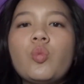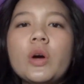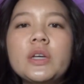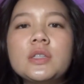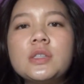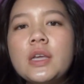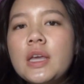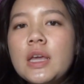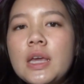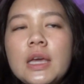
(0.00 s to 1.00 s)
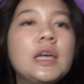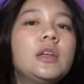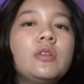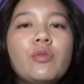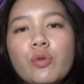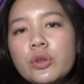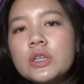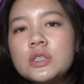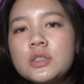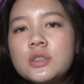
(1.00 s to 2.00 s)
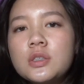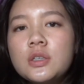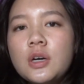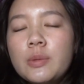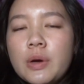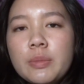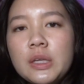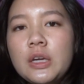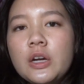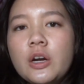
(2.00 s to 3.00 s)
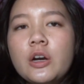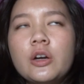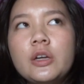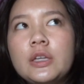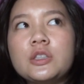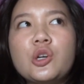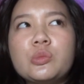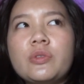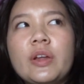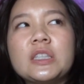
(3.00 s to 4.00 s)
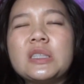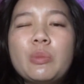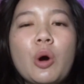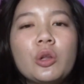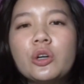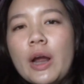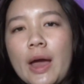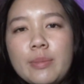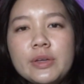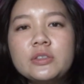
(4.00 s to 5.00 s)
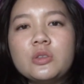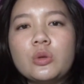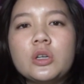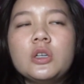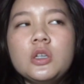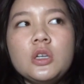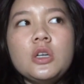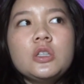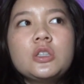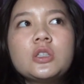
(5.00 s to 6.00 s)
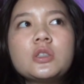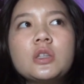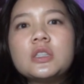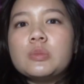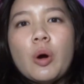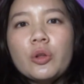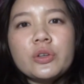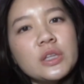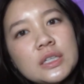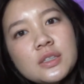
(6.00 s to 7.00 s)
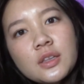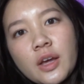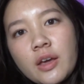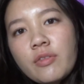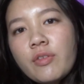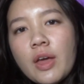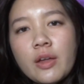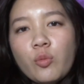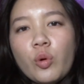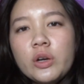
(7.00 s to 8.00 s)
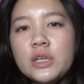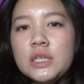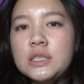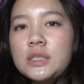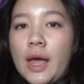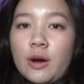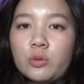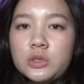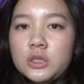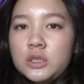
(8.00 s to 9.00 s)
what is in for this upcoming year in terms of like smaller habits or just the smaller things in life, and what is out.